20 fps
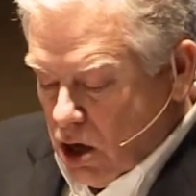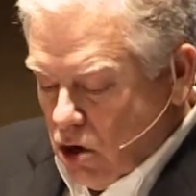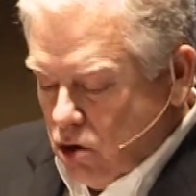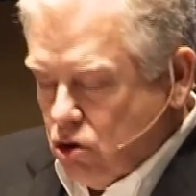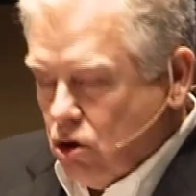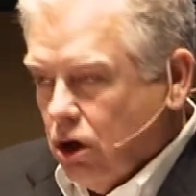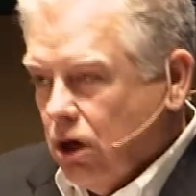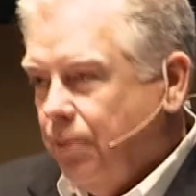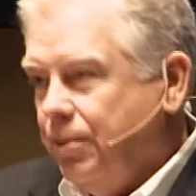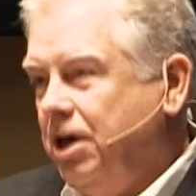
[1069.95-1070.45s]

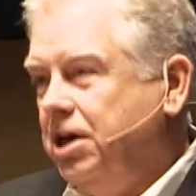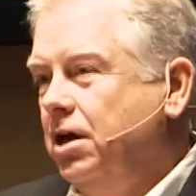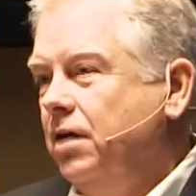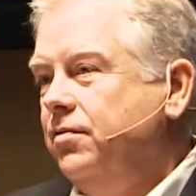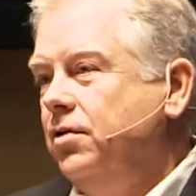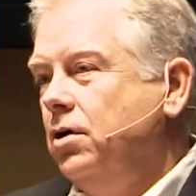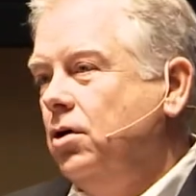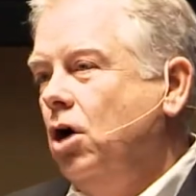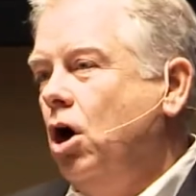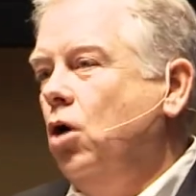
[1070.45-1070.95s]
So let me give
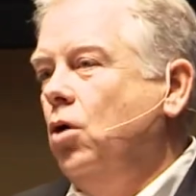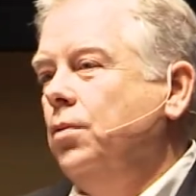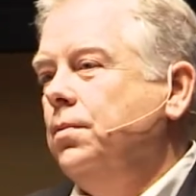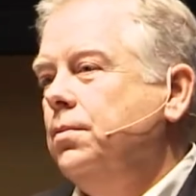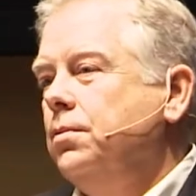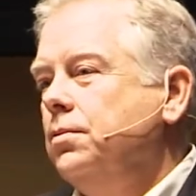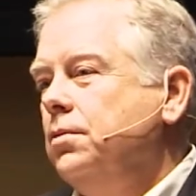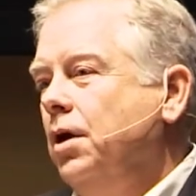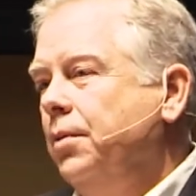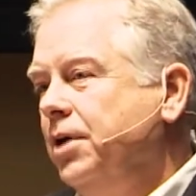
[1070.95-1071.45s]

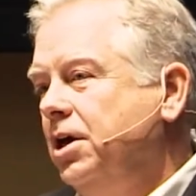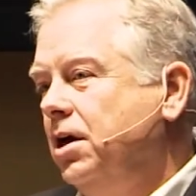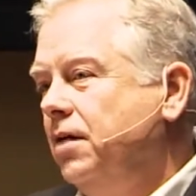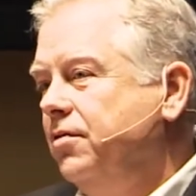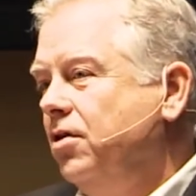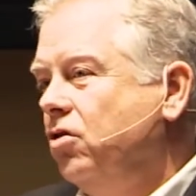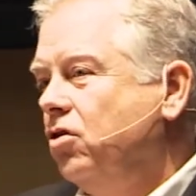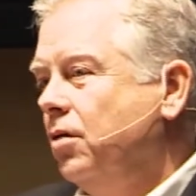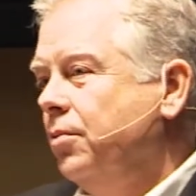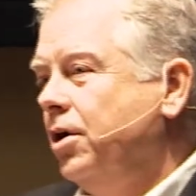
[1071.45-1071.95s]

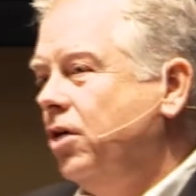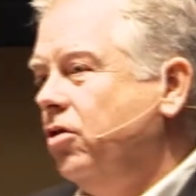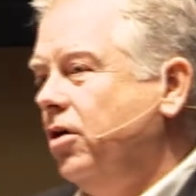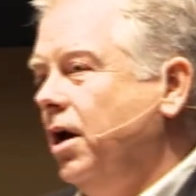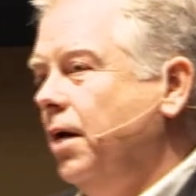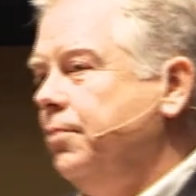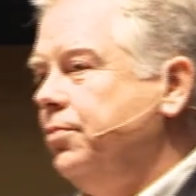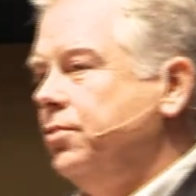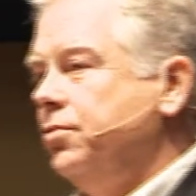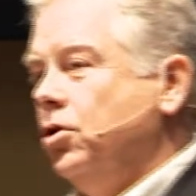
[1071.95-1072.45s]
you some
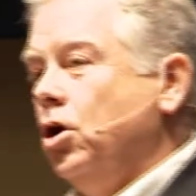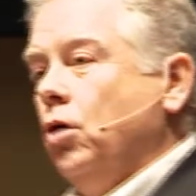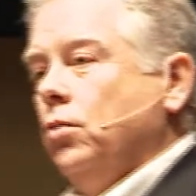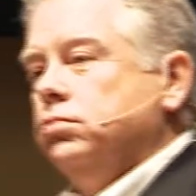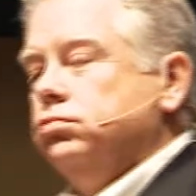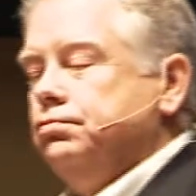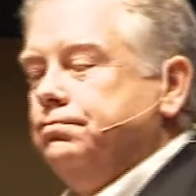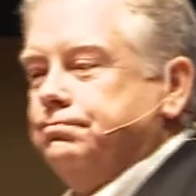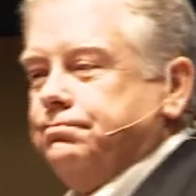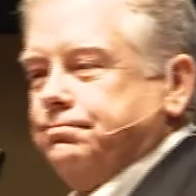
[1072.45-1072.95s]
examples.
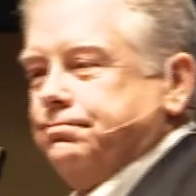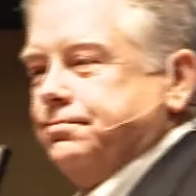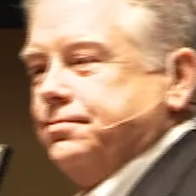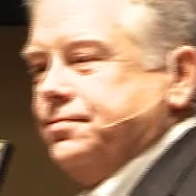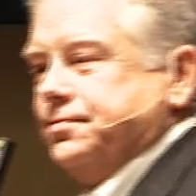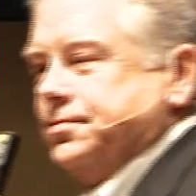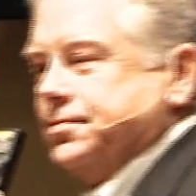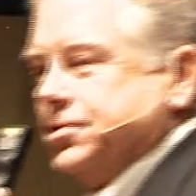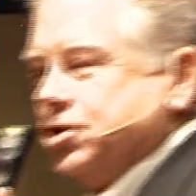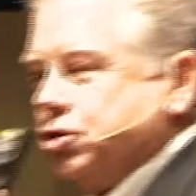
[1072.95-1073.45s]

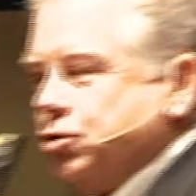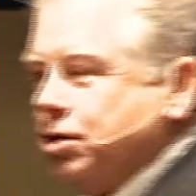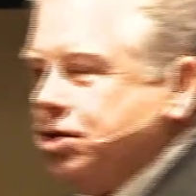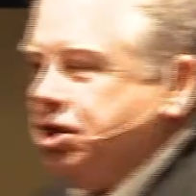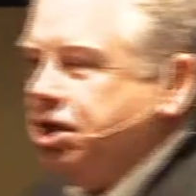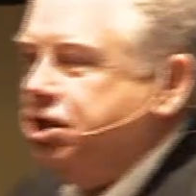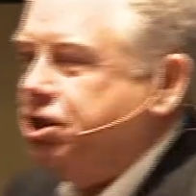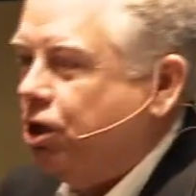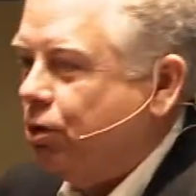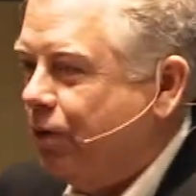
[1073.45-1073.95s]

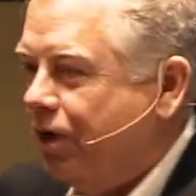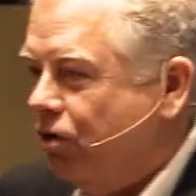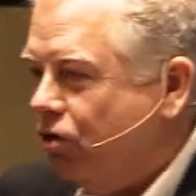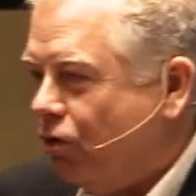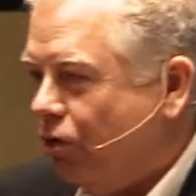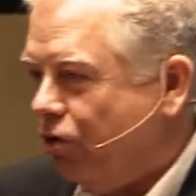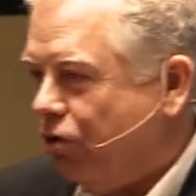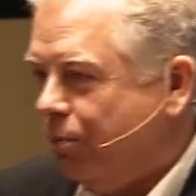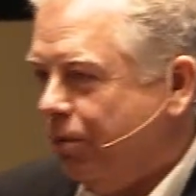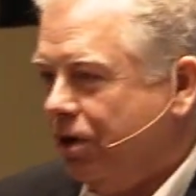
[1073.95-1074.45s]
Strategic
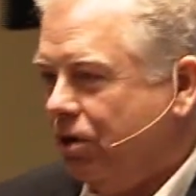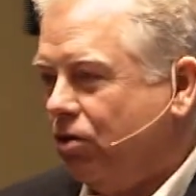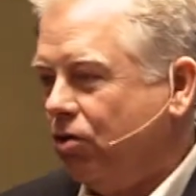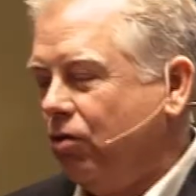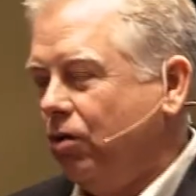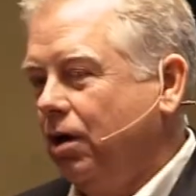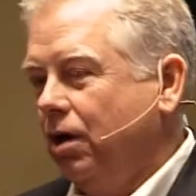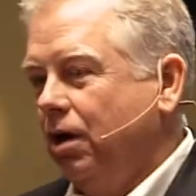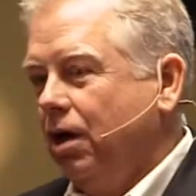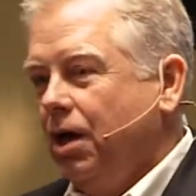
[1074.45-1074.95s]
resource
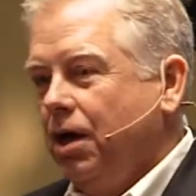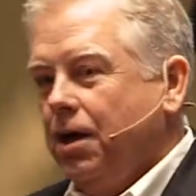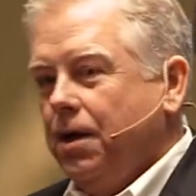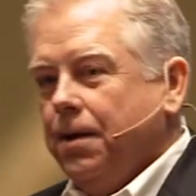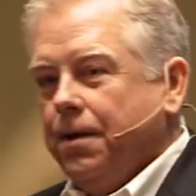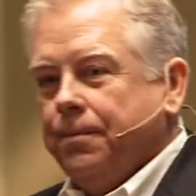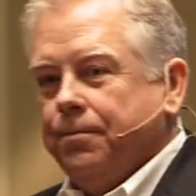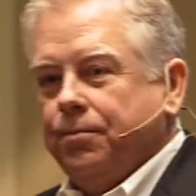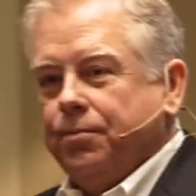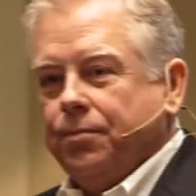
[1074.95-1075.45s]
ministry.
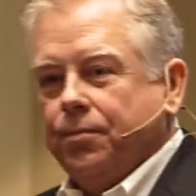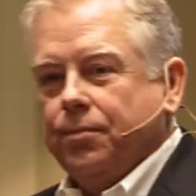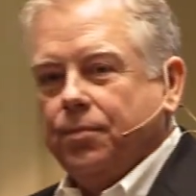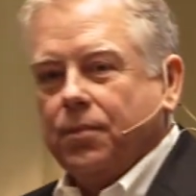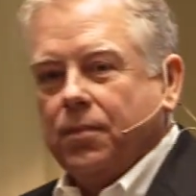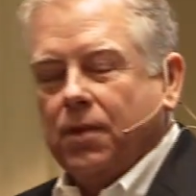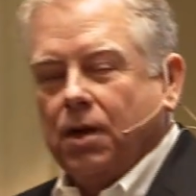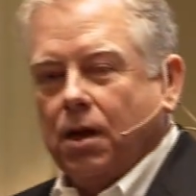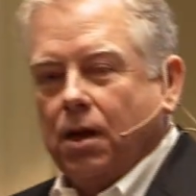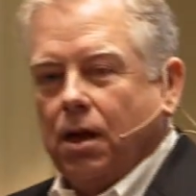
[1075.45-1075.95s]

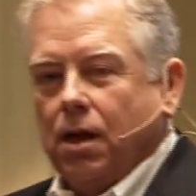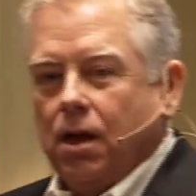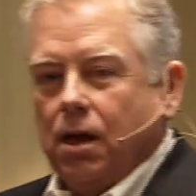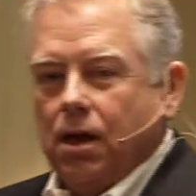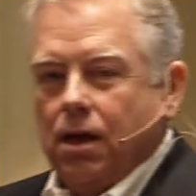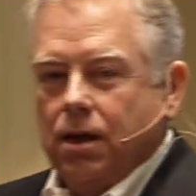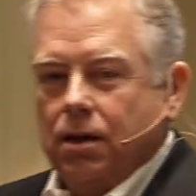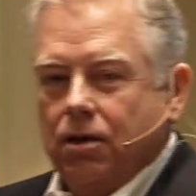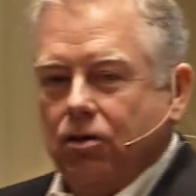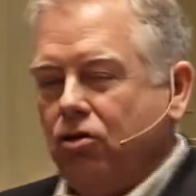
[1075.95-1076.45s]

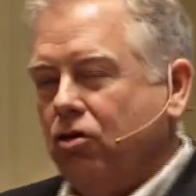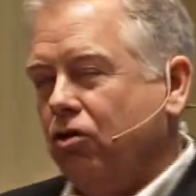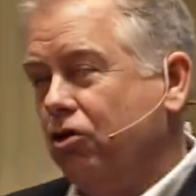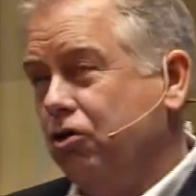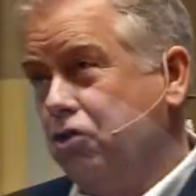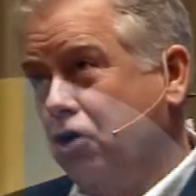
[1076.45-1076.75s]
This is a